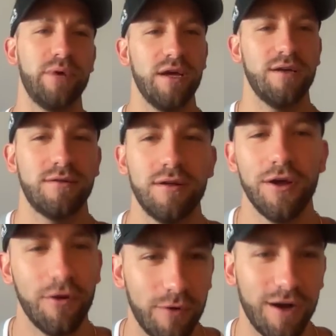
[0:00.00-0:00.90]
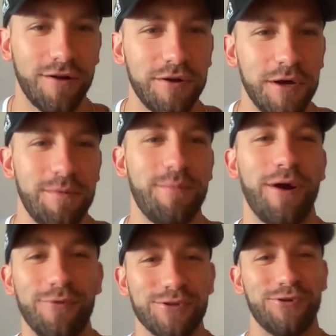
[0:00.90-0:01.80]
bit, and, well, maybe I
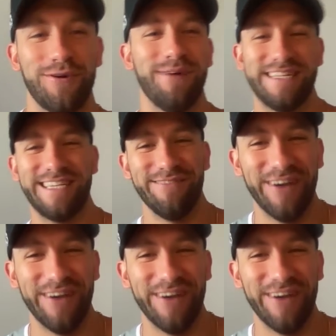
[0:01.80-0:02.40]
will join my team